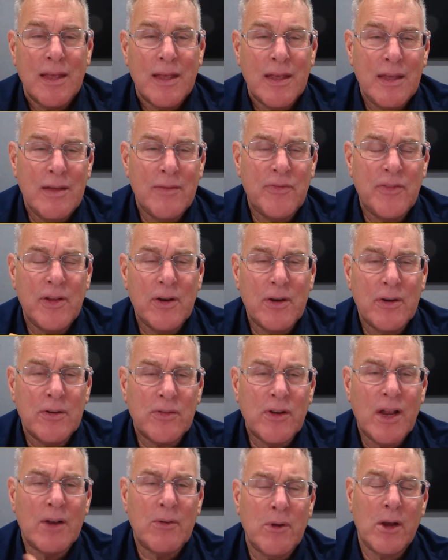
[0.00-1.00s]
if their
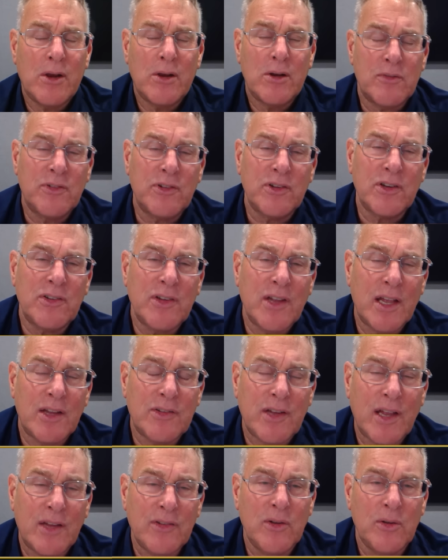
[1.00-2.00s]
track record of
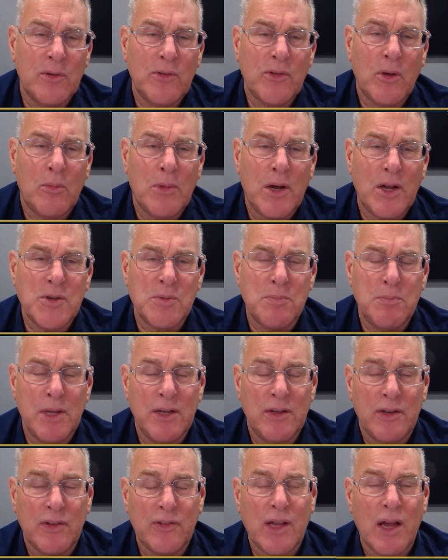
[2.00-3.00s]
success hasn't so much
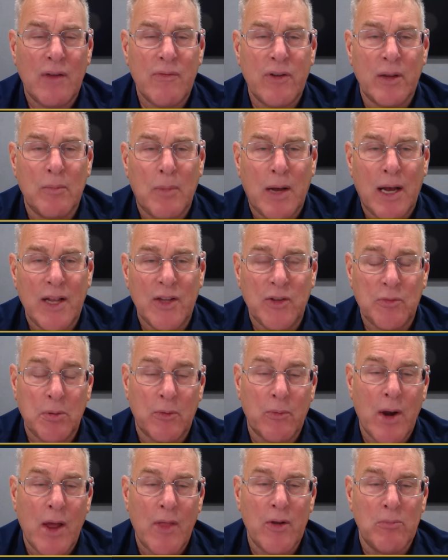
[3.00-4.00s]
been discovering mines
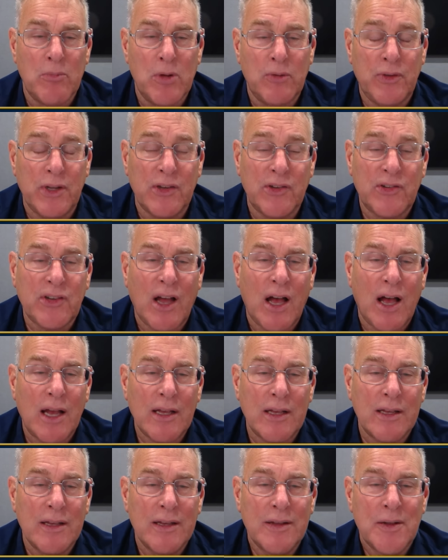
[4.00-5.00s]
but rather moving
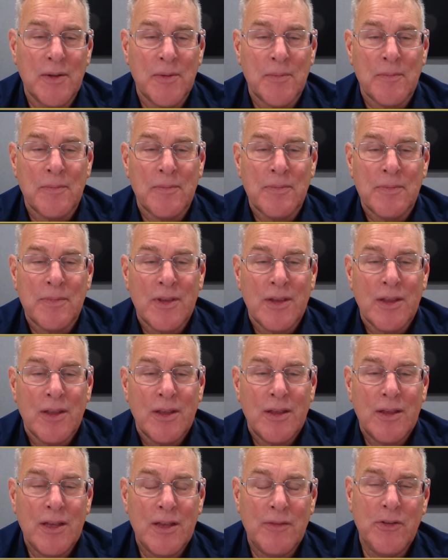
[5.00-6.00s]
stock
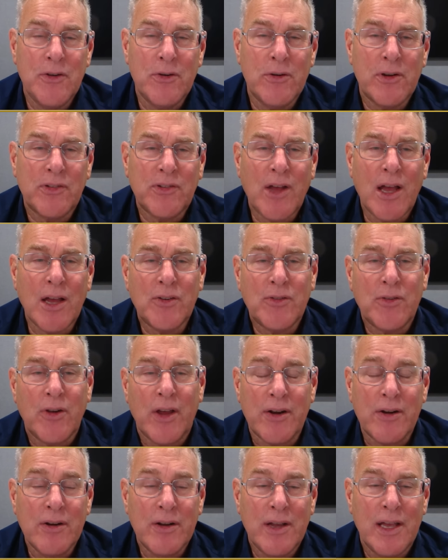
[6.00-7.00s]
if you're a stock
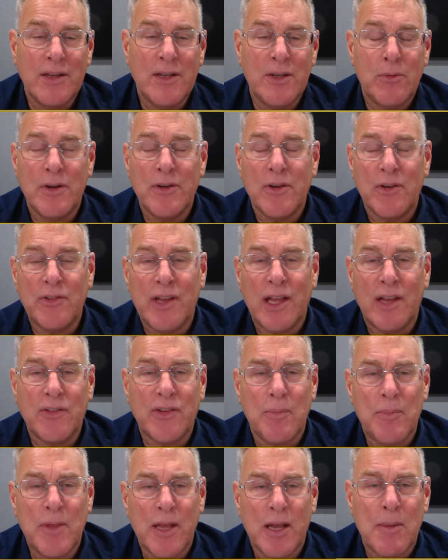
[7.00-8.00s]
trader and you understand
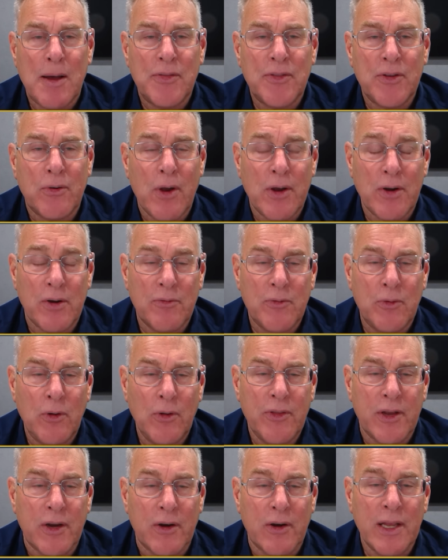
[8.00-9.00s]
something about the greater
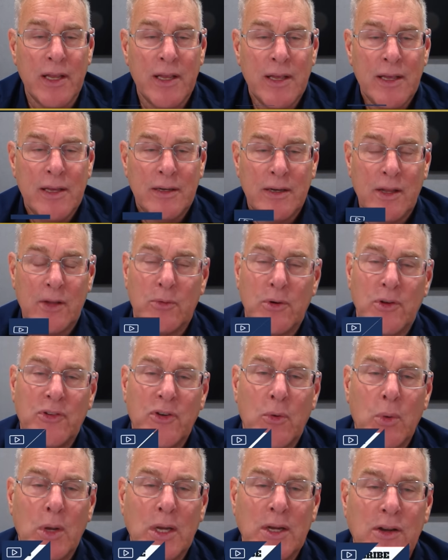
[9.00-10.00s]
fool theory, in other words,
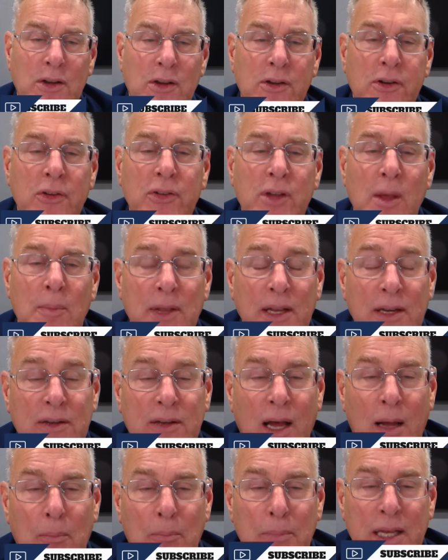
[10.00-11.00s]
you're willing to do something
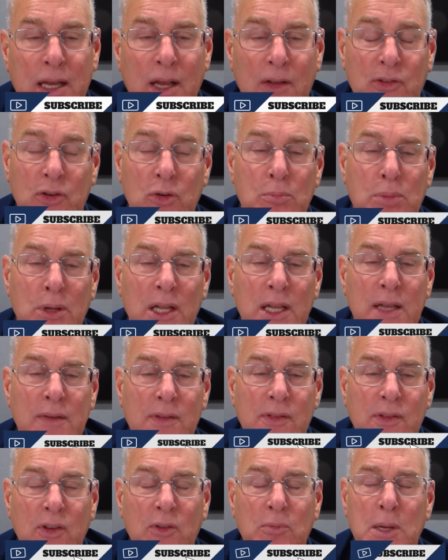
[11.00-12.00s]
dumb because you believe
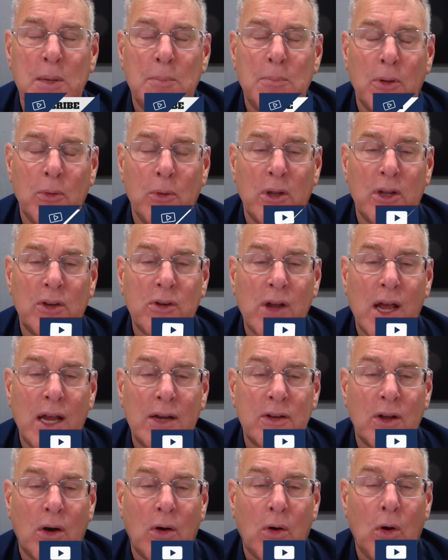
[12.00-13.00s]
that this people will
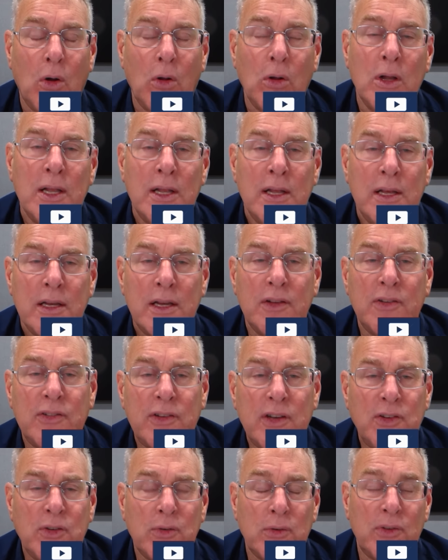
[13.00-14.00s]
attract a whole
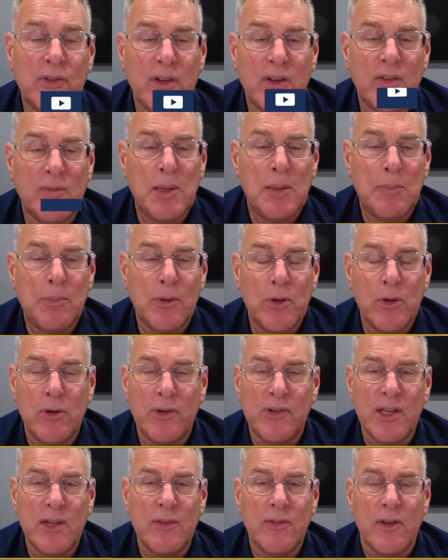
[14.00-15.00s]
constituency of people
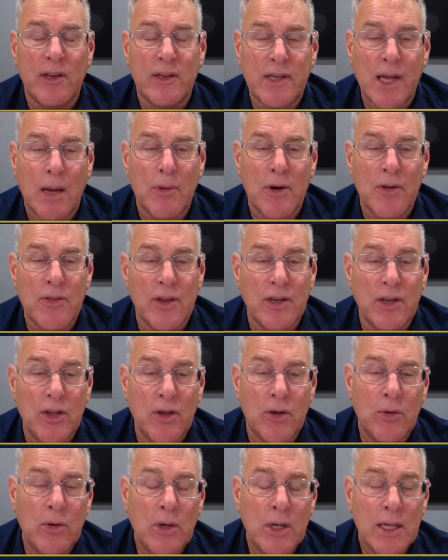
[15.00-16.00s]
who is even dumber than
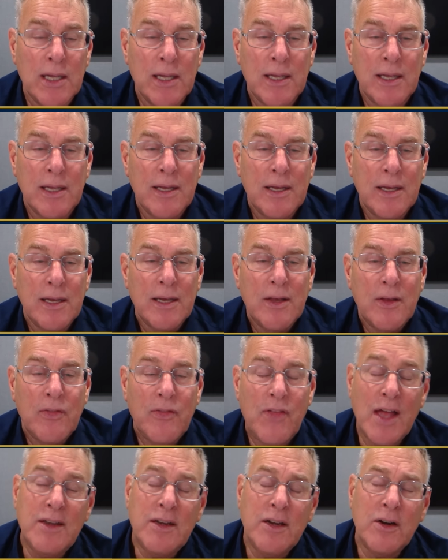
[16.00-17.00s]
you,
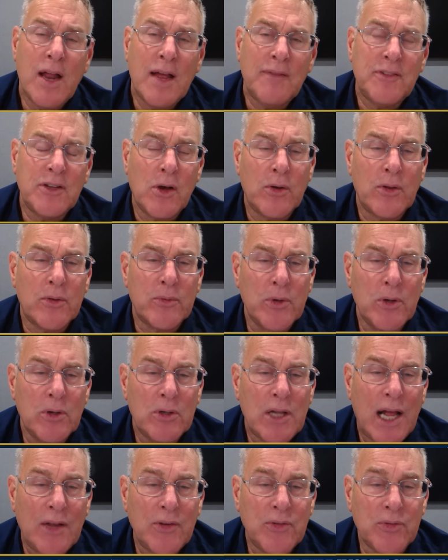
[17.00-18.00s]
then you don't have to go to the real
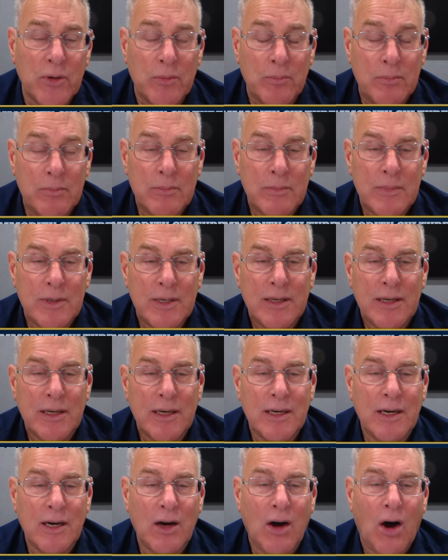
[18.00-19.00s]
classroom.
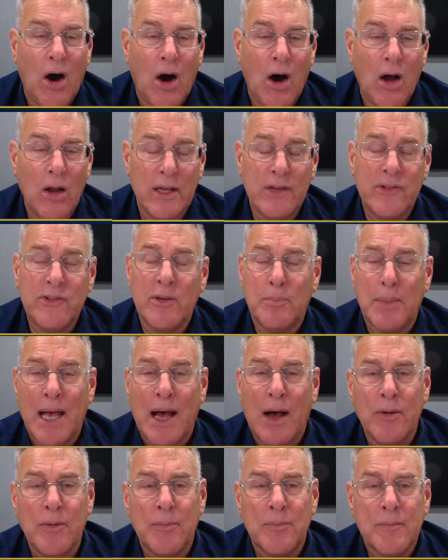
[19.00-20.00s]
Uh, all it's
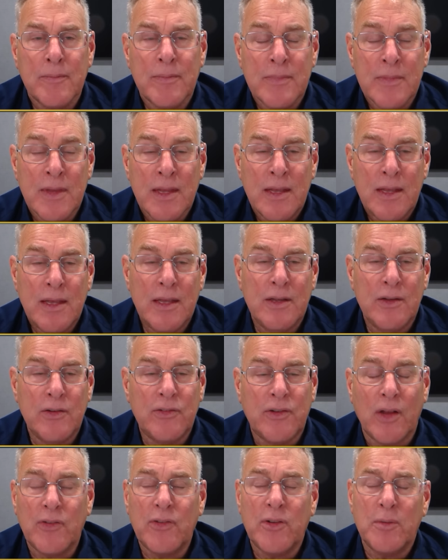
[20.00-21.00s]
about
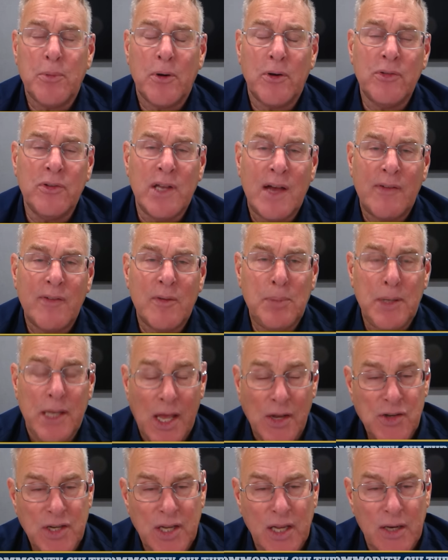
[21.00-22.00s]
is does the person have a
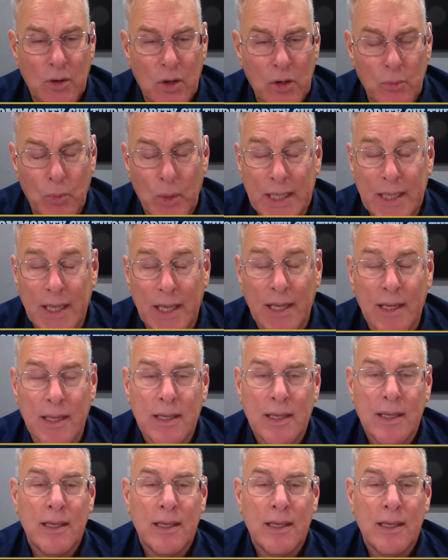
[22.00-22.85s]
PhD in hoodwinking?